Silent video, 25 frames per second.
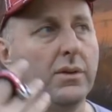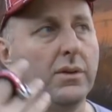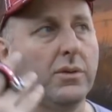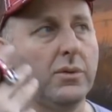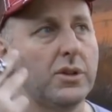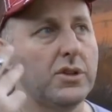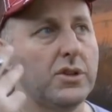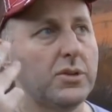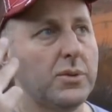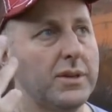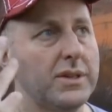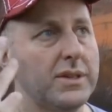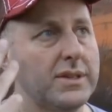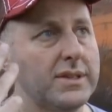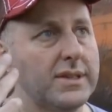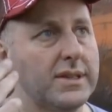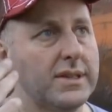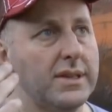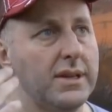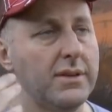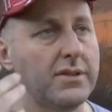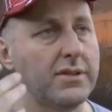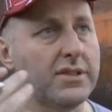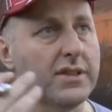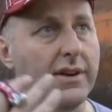which was,
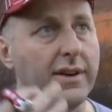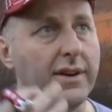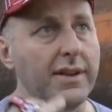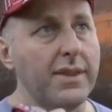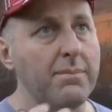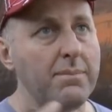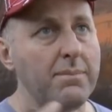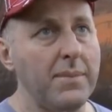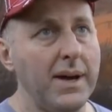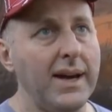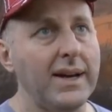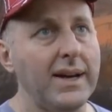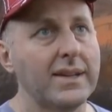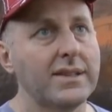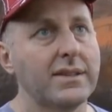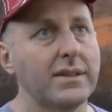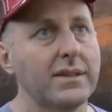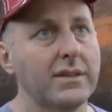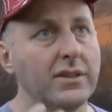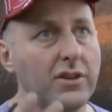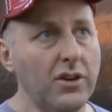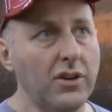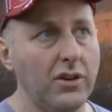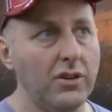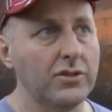sorry, the
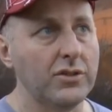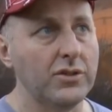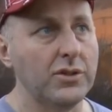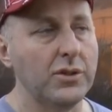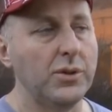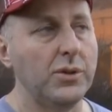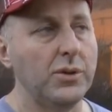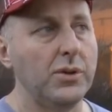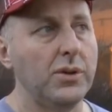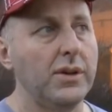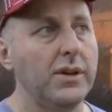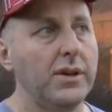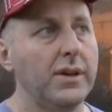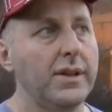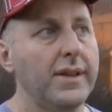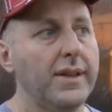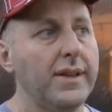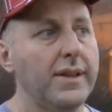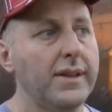Martin Condor